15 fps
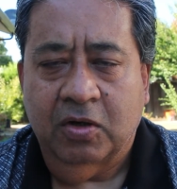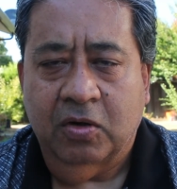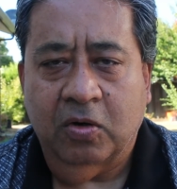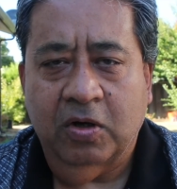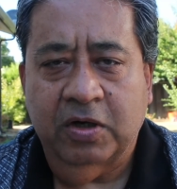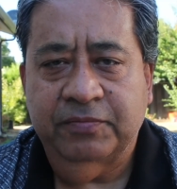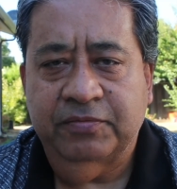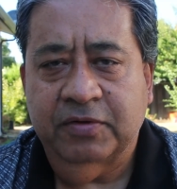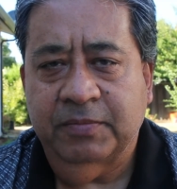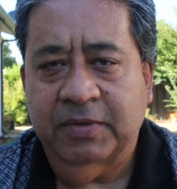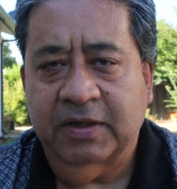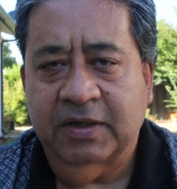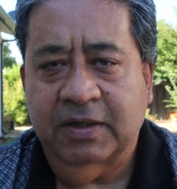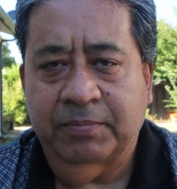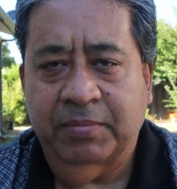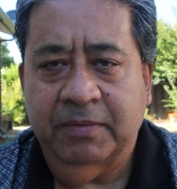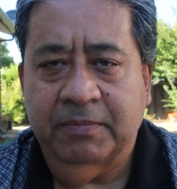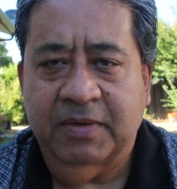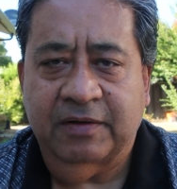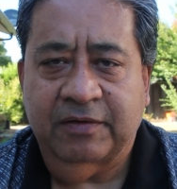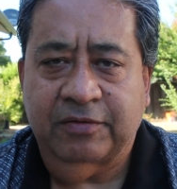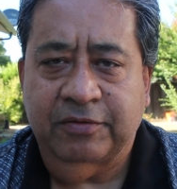Or if you're making a
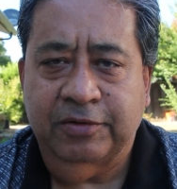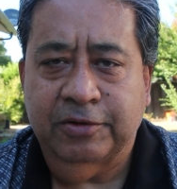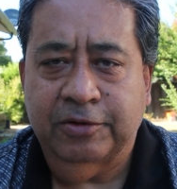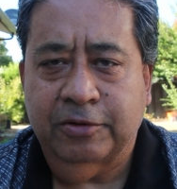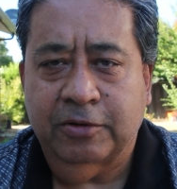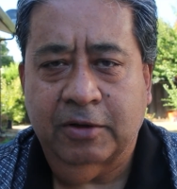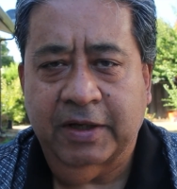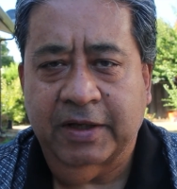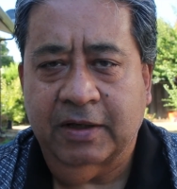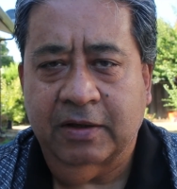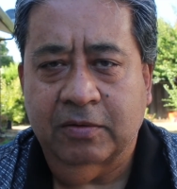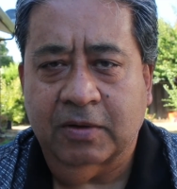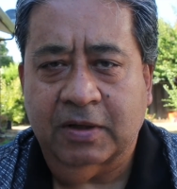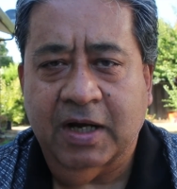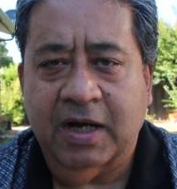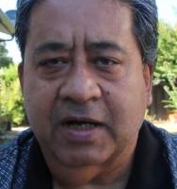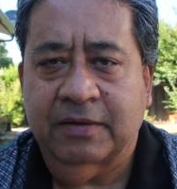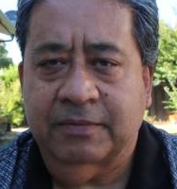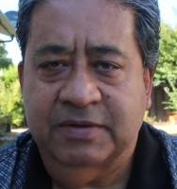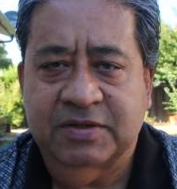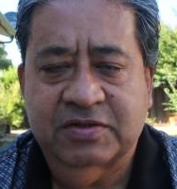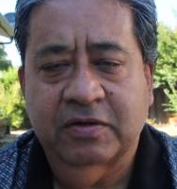payments to your
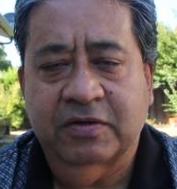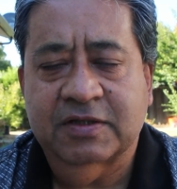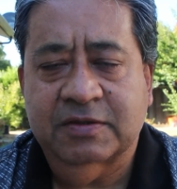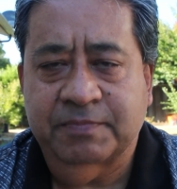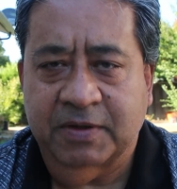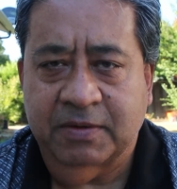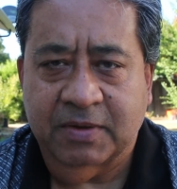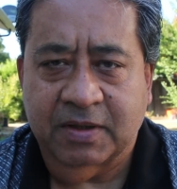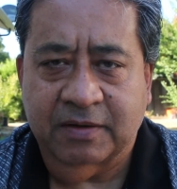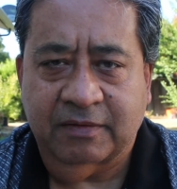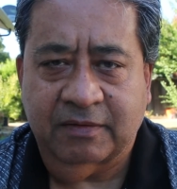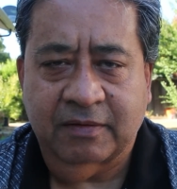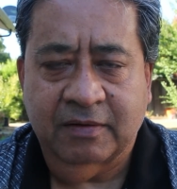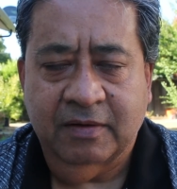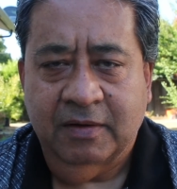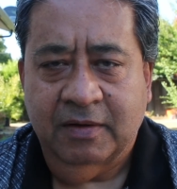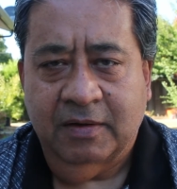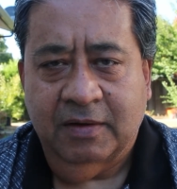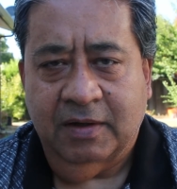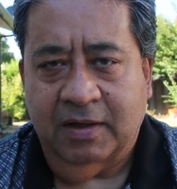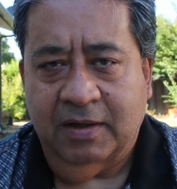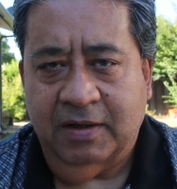car insurance payments,
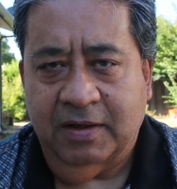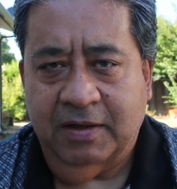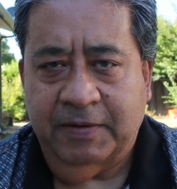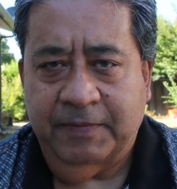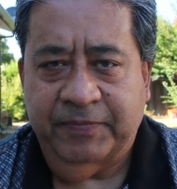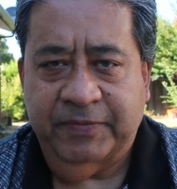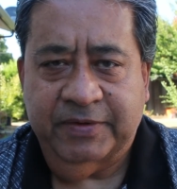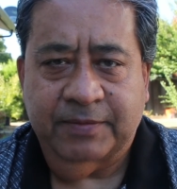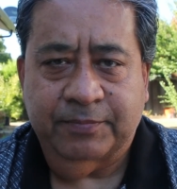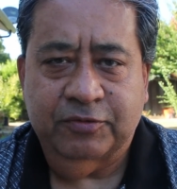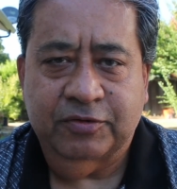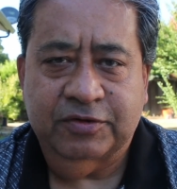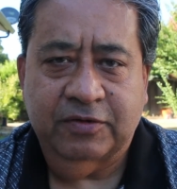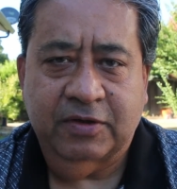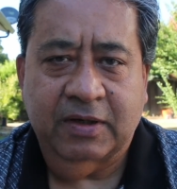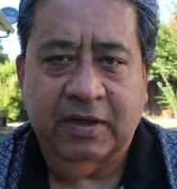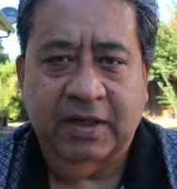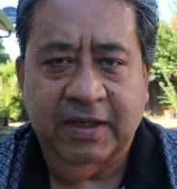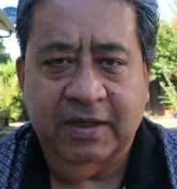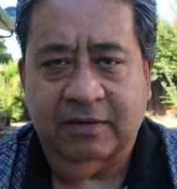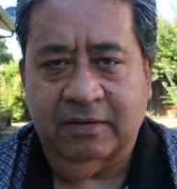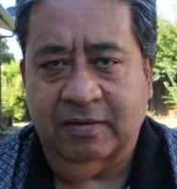suppose you are
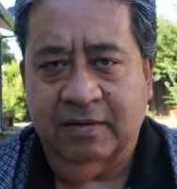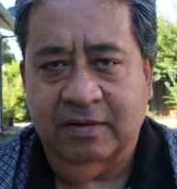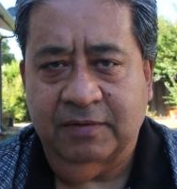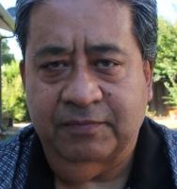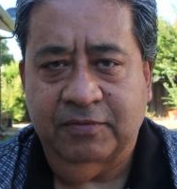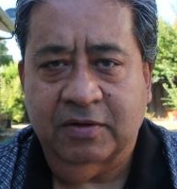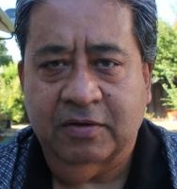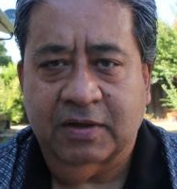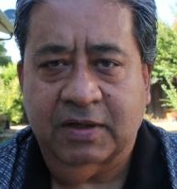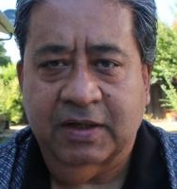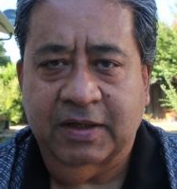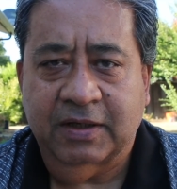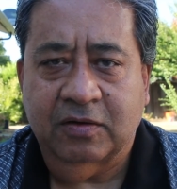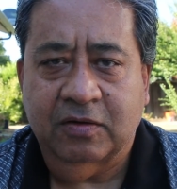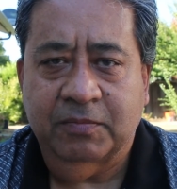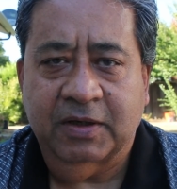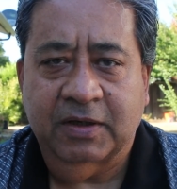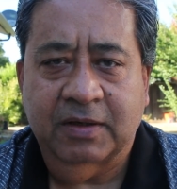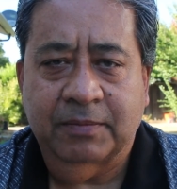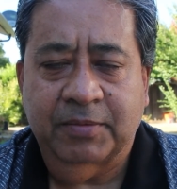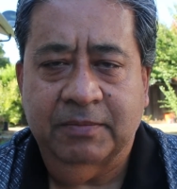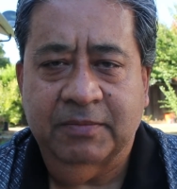late, if you're not making
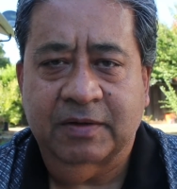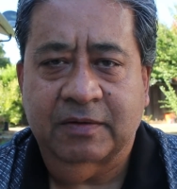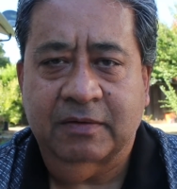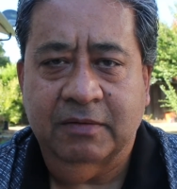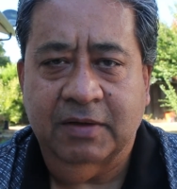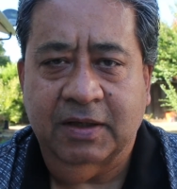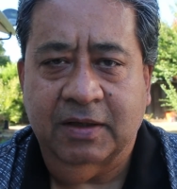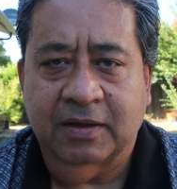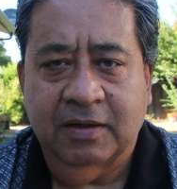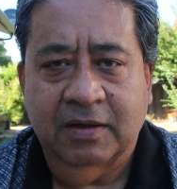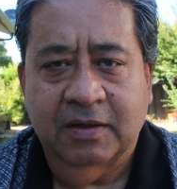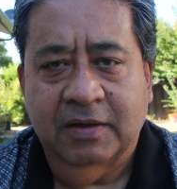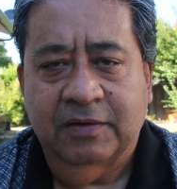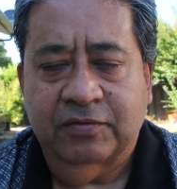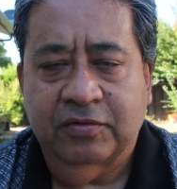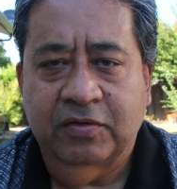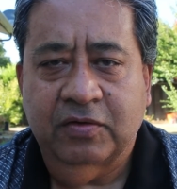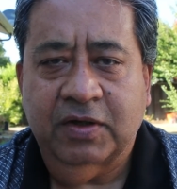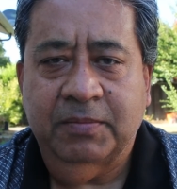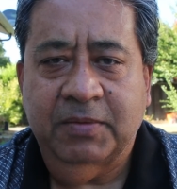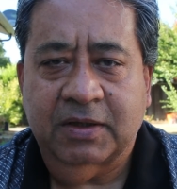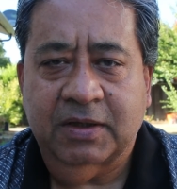the payments today, so you
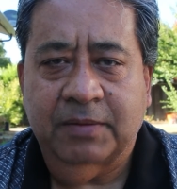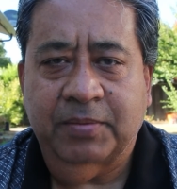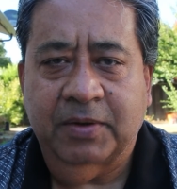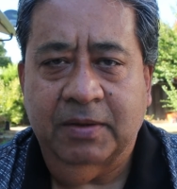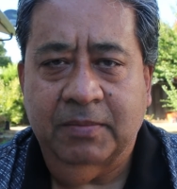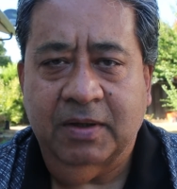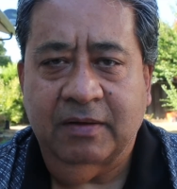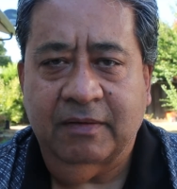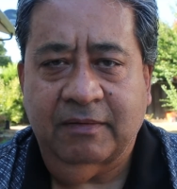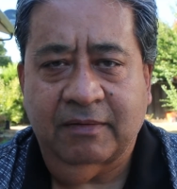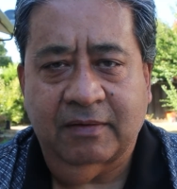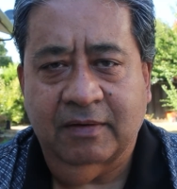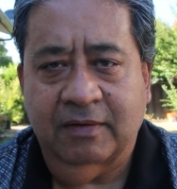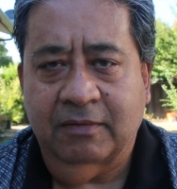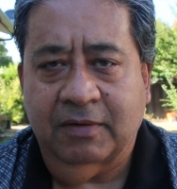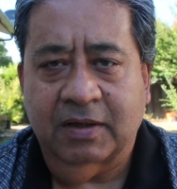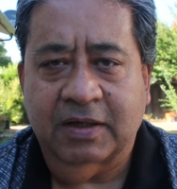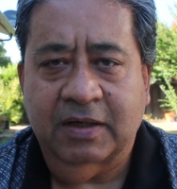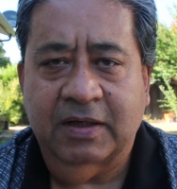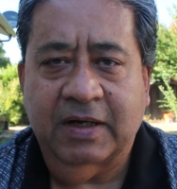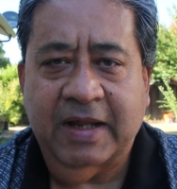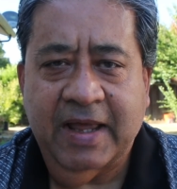can make the payments. You can
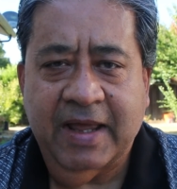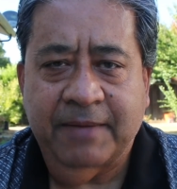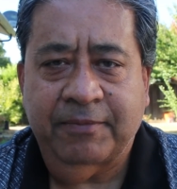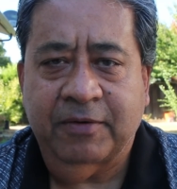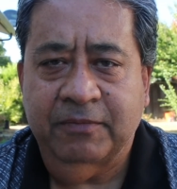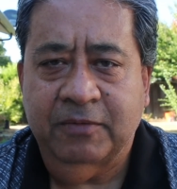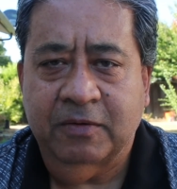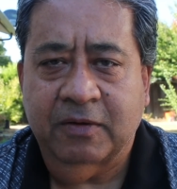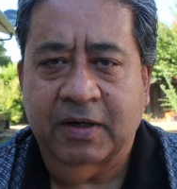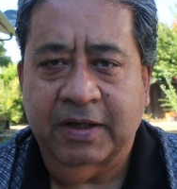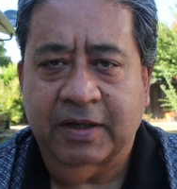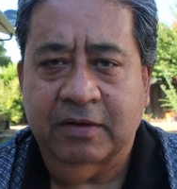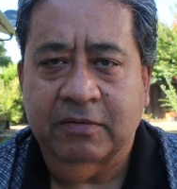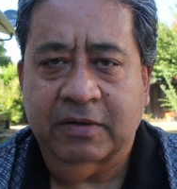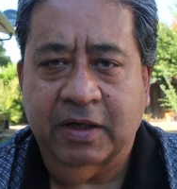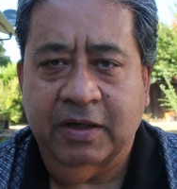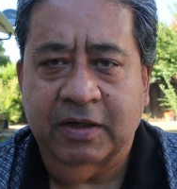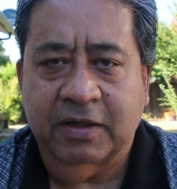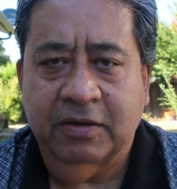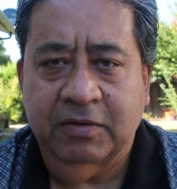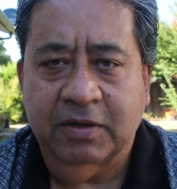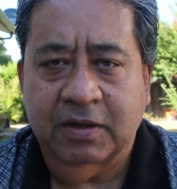get an app from your credit
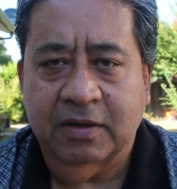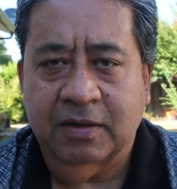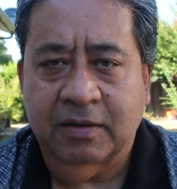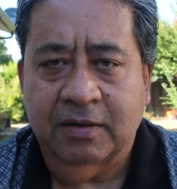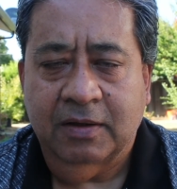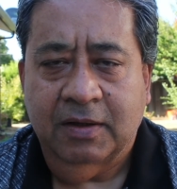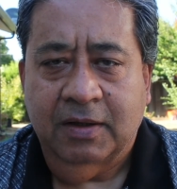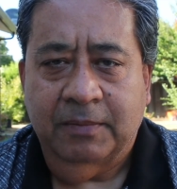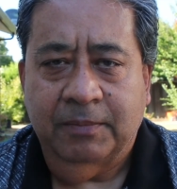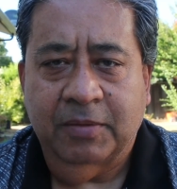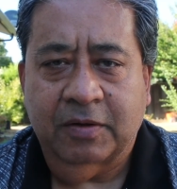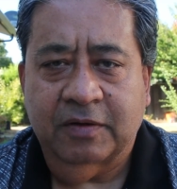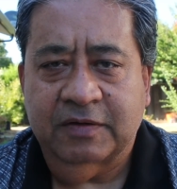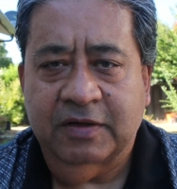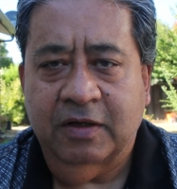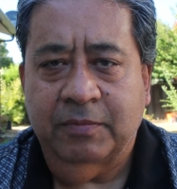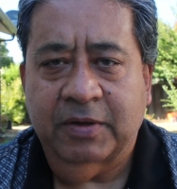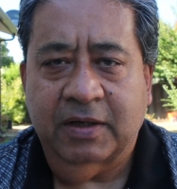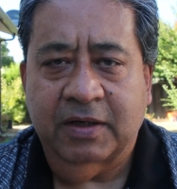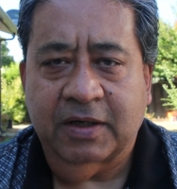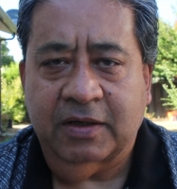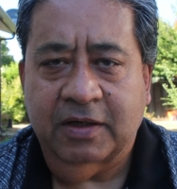union, because they'll be
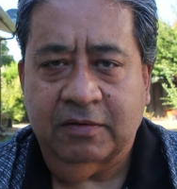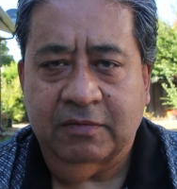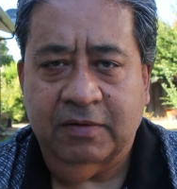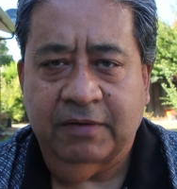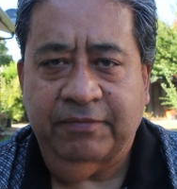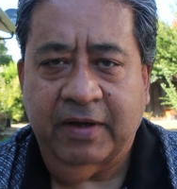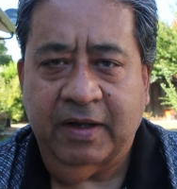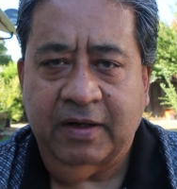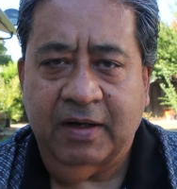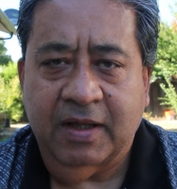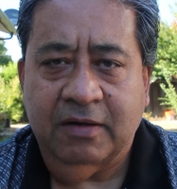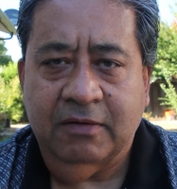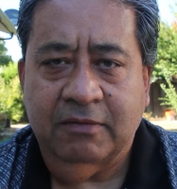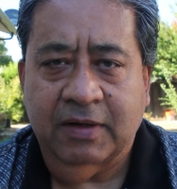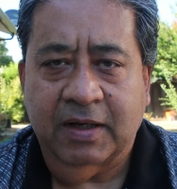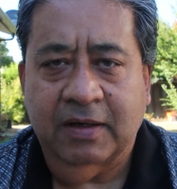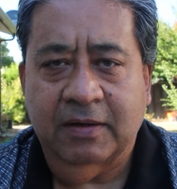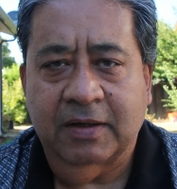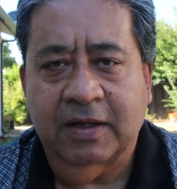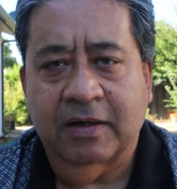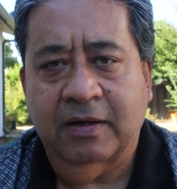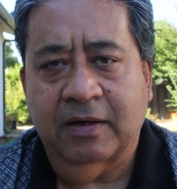connected to the FedNow,
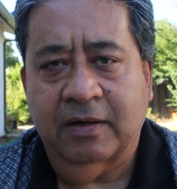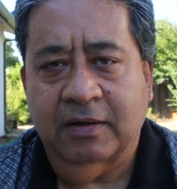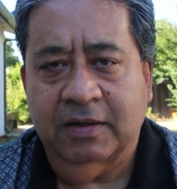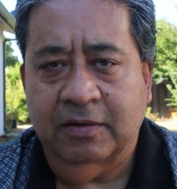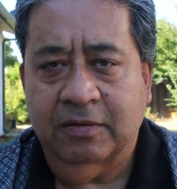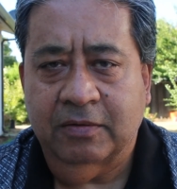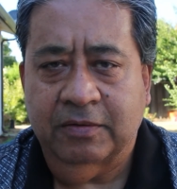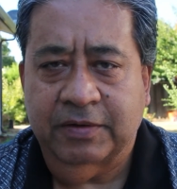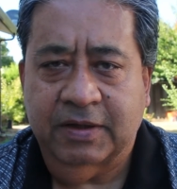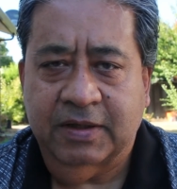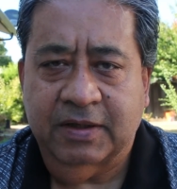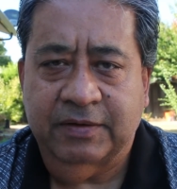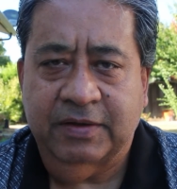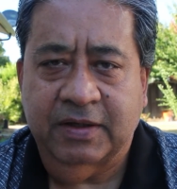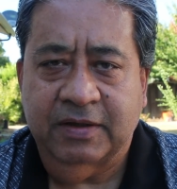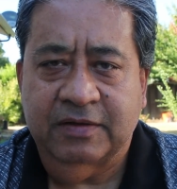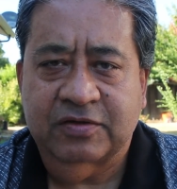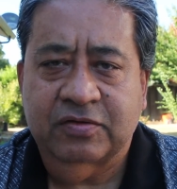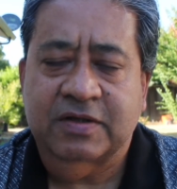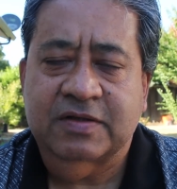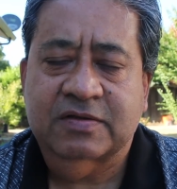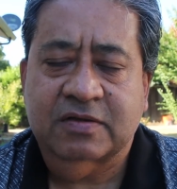and their the
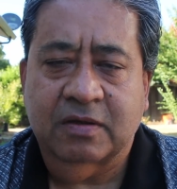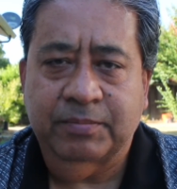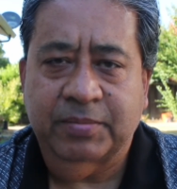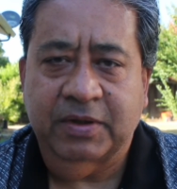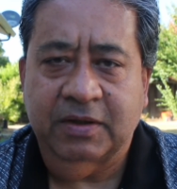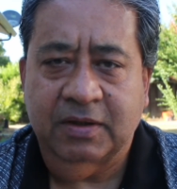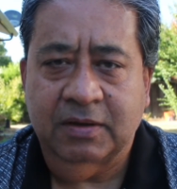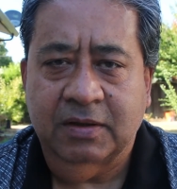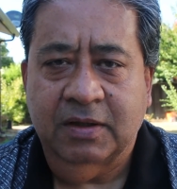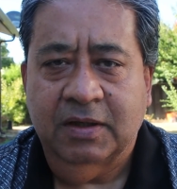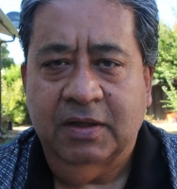insurance company